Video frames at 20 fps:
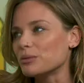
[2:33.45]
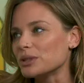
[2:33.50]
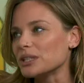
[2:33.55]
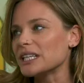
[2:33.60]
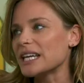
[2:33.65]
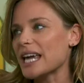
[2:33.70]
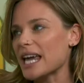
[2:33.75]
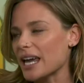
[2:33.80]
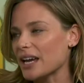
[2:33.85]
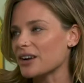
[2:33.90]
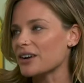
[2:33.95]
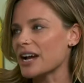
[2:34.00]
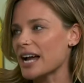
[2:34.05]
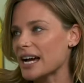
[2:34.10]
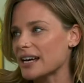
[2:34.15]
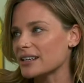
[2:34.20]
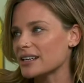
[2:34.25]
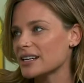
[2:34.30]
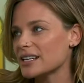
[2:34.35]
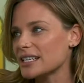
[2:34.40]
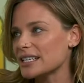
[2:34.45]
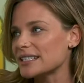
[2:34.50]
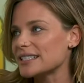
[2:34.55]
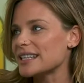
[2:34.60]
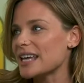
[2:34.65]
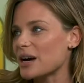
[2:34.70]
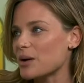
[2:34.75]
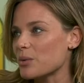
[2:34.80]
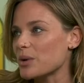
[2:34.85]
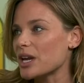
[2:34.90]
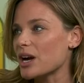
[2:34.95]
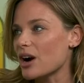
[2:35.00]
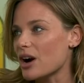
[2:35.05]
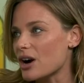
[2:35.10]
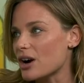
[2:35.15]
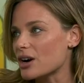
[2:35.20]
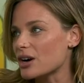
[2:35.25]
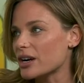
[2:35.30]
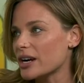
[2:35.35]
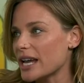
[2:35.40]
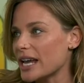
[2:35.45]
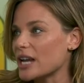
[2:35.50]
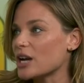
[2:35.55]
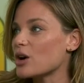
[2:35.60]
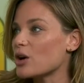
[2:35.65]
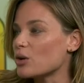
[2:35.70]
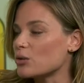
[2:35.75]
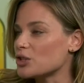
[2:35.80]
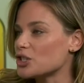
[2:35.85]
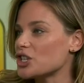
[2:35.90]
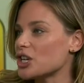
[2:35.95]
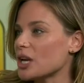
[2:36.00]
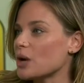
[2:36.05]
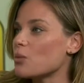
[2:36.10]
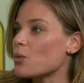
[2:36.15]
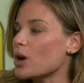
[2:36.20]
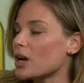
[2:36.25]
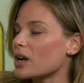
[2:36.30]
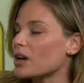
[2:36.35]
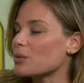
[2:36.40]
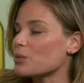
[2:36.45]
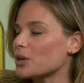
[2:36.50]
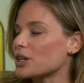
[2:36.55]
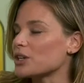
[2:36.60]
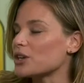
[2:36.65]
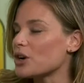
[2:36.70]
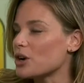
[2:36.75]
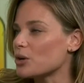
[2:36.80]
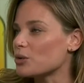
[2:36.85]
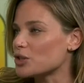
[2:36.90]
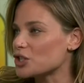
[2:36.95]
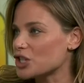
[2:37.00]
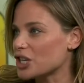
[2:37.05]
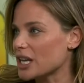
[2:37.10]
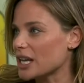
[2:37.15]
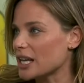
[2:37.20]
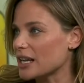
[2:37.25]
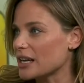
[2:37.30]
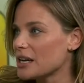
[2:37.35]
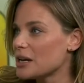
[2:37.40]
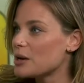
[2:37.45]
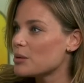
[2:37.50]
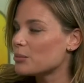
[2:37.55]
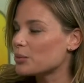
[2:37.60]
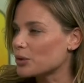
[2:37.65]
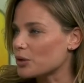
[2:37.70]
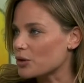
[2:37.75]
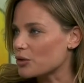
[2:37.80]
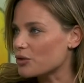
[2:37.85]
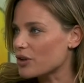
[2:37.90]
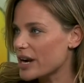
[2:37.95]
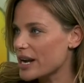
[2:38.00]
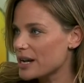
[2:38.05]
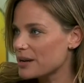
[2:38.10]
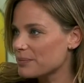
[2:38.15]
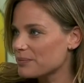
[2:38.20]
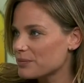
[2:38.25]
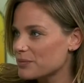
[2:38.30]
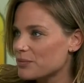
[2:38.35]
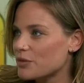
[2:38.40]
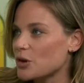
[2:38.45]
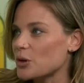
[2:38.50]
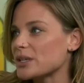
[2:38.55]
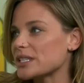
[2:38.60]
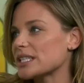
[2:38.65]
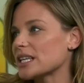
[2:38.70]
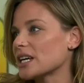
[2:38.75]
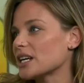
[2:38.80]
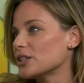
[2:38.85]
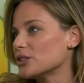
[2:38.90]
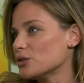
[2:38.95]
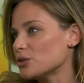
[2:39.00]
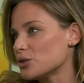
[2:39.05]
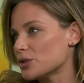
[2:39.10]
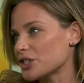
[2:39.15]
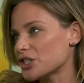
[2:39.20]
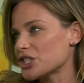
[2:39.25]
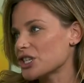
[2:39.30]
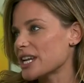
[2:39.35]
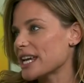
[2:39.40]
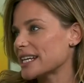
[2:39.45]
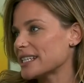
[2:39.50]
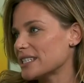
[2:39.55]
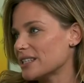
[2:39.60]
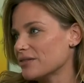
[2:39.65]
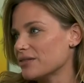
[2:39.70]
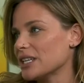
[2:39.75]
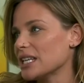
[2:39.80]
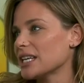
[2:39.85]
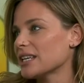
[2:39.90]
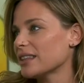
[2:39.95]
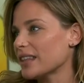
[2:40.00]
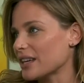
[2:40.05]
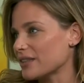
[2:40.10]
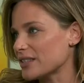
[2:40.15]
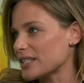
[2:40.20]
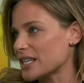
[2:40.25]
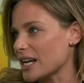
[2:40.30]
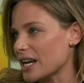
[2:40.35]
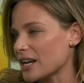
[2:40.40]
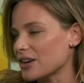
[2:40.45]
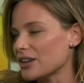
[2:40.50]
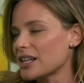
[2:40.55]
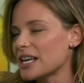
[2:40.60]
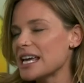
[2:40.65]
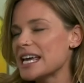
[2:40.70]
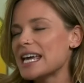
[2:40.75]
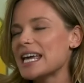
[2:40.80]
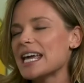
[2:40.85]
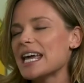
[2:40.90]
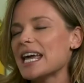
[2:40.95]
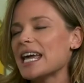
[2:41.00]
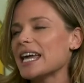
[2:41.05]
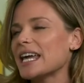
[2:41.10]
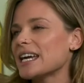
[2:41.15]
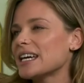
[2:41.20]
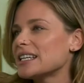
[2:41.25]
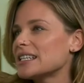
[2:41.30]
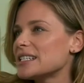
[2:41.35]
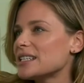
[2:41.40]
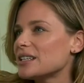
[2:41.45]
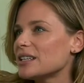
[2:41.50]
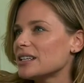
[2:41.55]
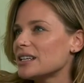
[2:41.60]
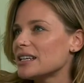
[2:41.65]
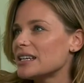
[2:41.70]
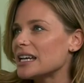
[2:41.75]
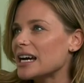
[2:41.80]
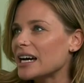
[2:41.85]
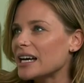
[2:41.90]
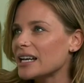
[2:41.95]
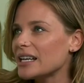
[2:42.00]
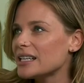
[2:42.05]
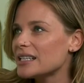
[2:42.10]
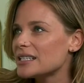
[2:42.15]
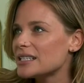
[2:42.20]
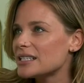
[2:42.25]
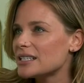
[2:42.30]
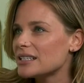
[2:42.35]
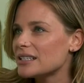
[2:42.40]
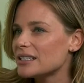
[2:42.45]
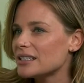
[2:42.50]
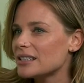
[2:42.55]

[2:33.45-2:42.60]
really hang our hat on is that we are a coaching, one-on-one -on -one coaching program focusing on nutrition, activity, and lifestyle. And not